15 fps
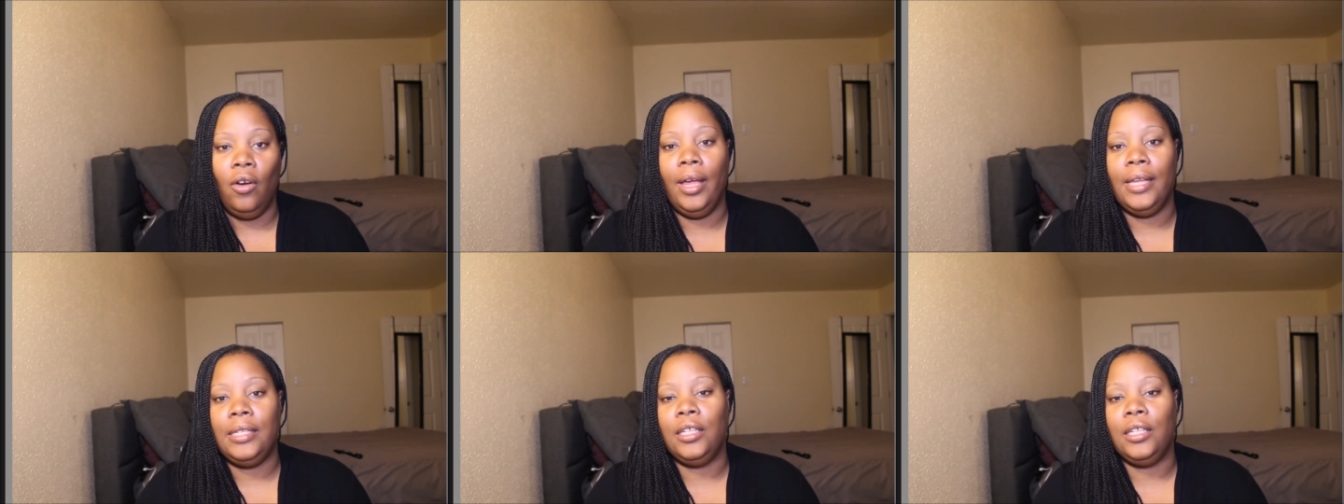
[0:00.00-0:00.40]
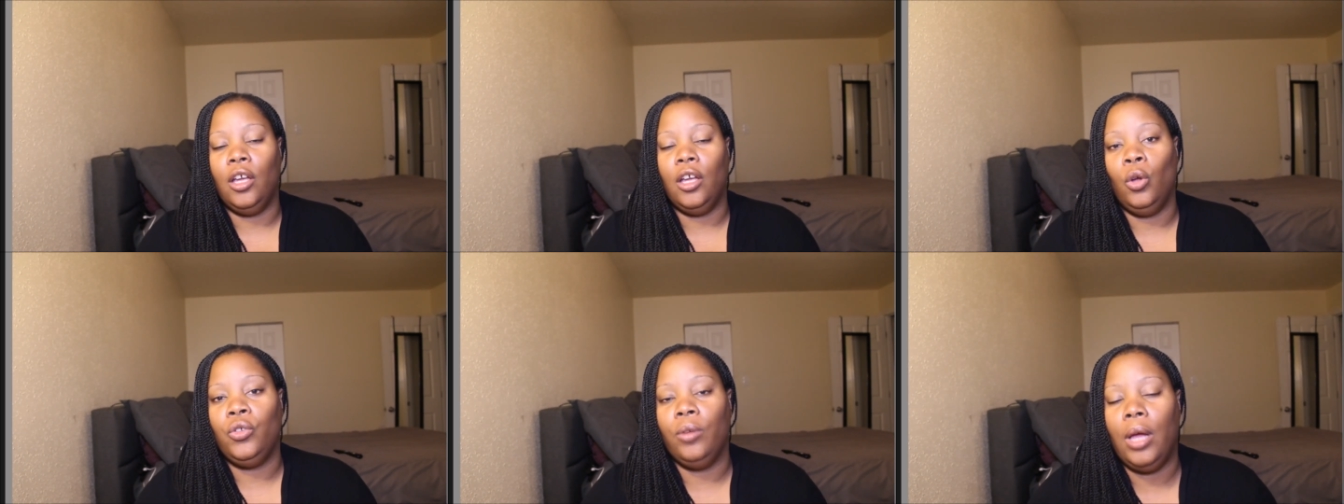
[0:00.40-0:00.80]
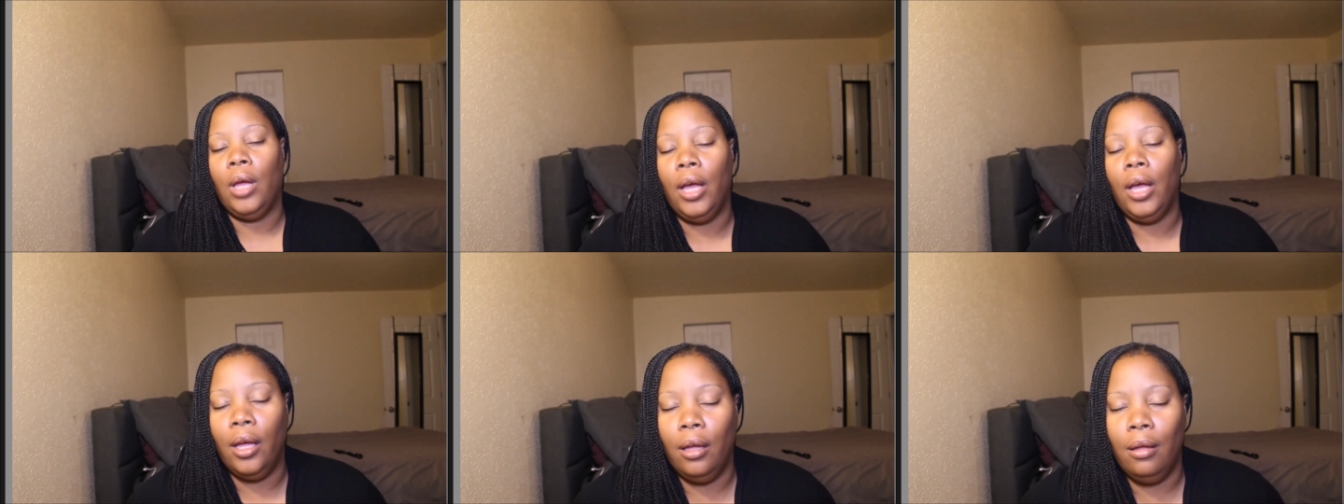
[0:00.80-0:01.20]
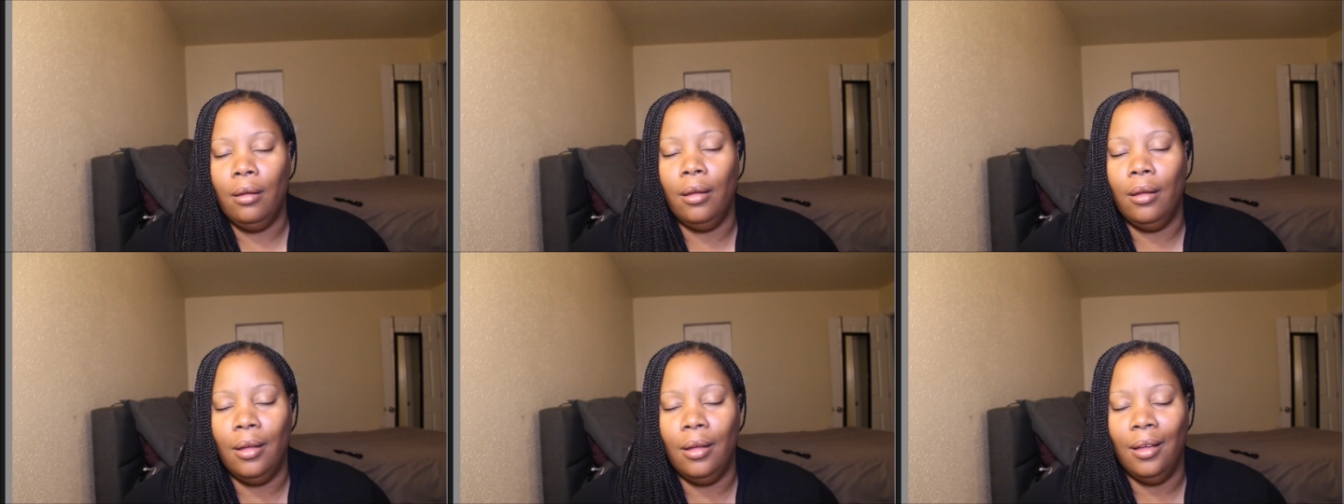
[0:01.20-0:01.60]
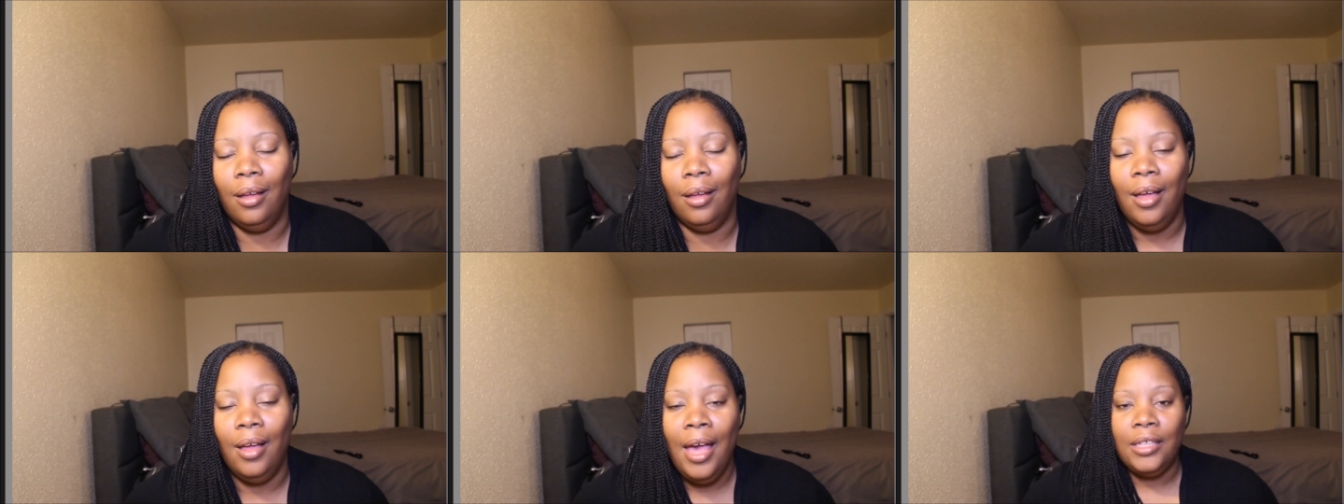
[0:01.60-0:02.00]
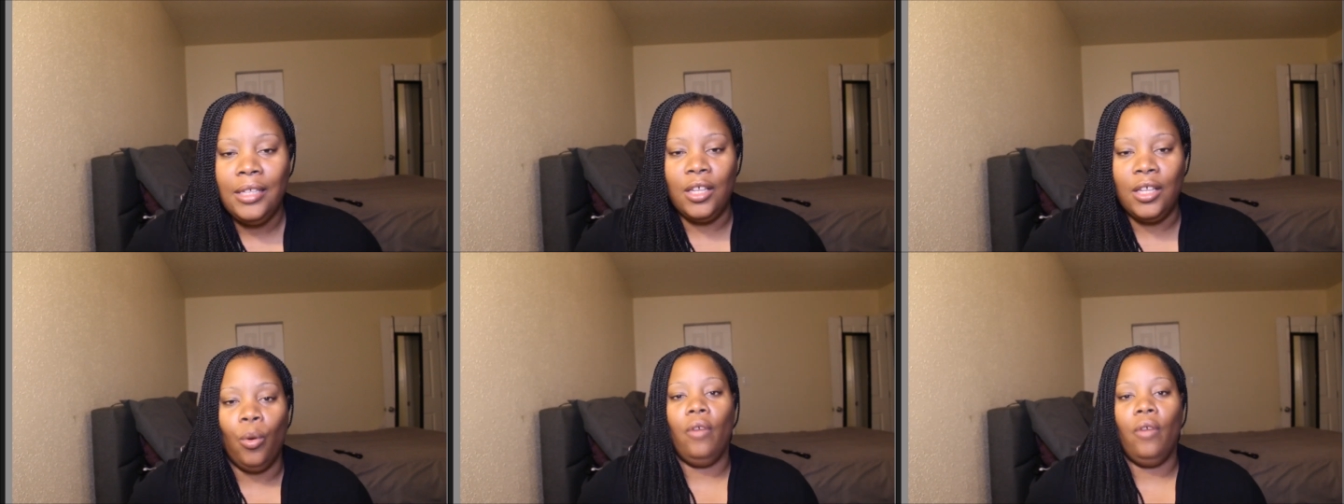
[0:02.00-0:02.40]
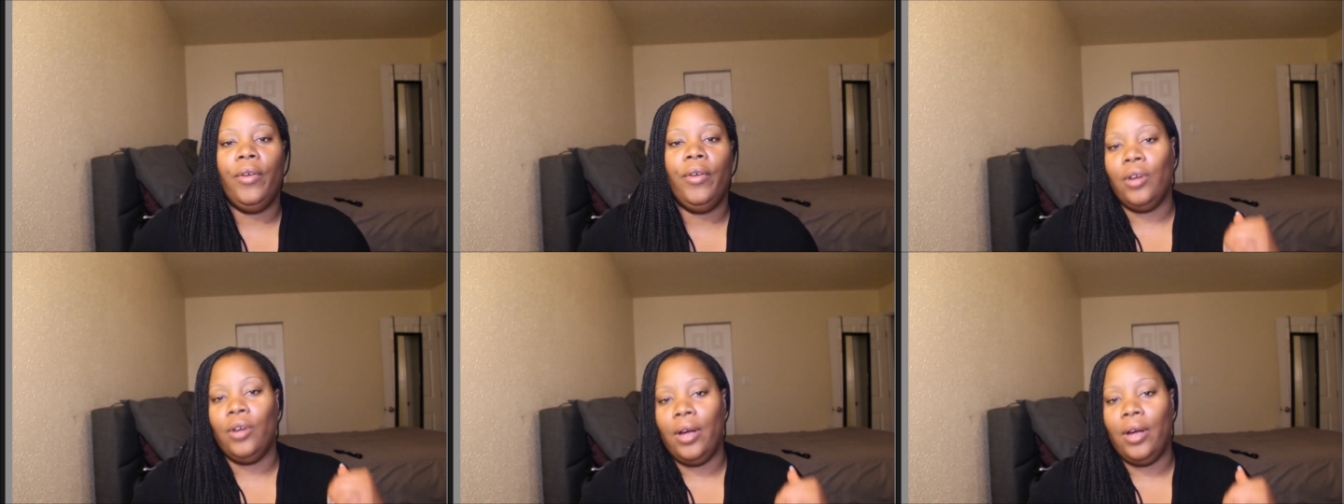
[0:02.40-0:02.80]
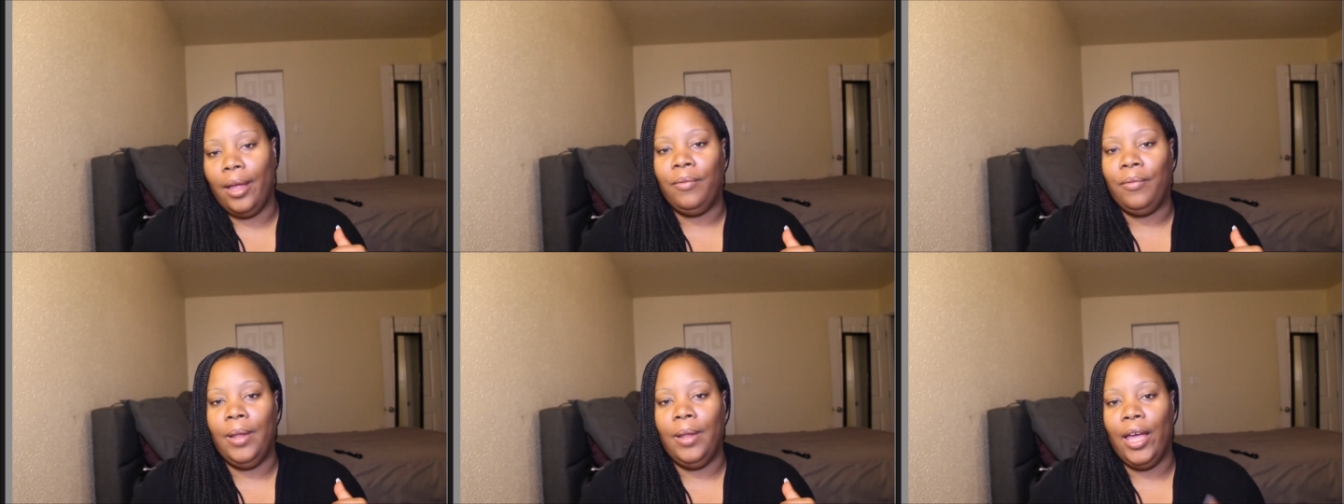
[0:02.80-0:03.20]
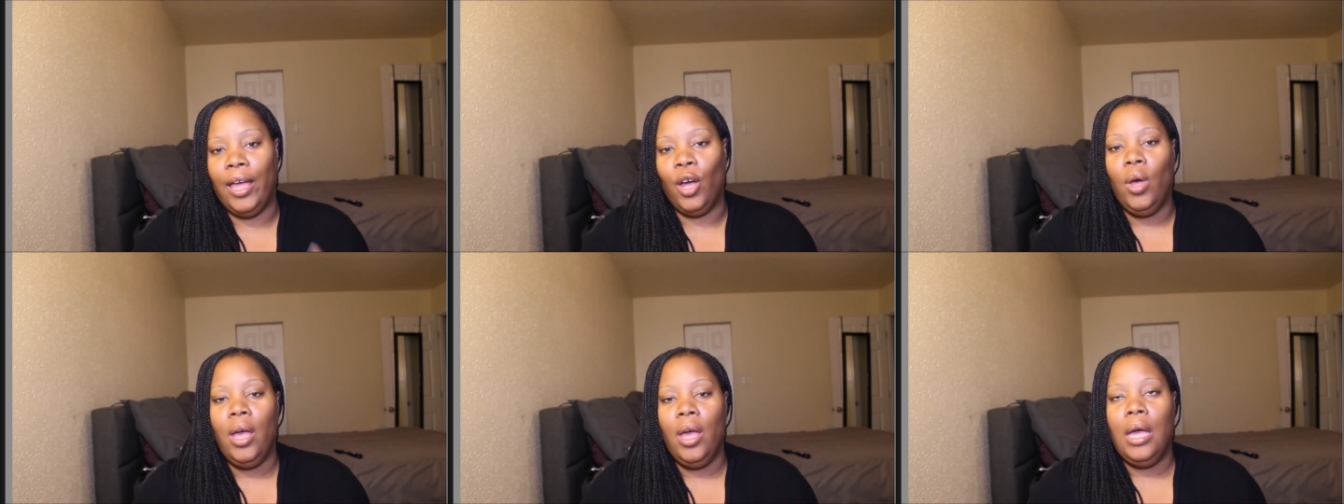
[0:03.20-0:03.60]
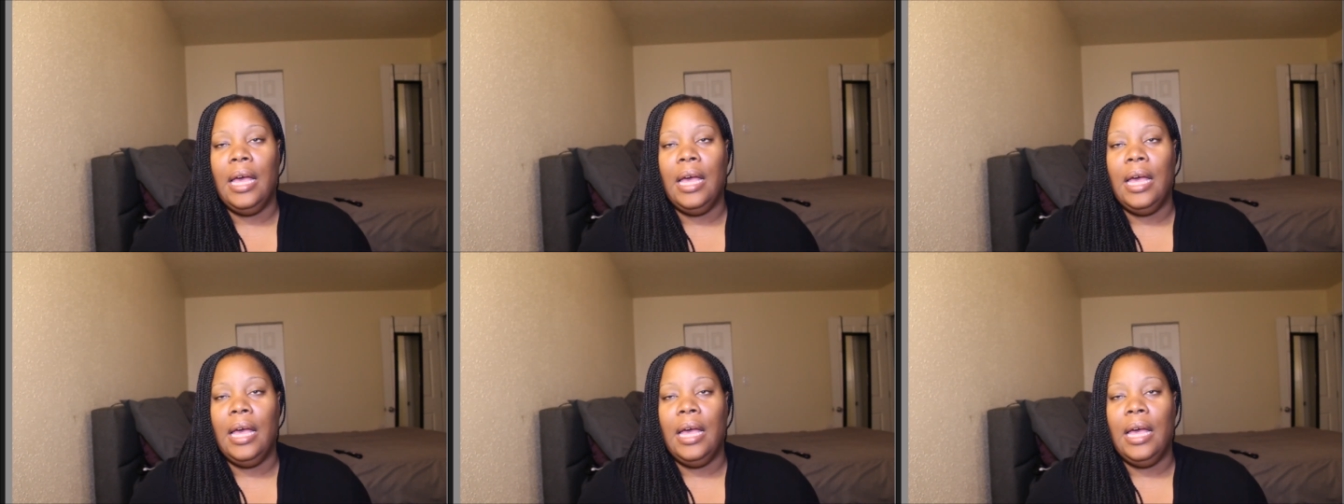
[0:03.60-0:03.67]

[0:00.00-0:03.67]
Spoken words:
Okay, so, so we're over at Triumph now.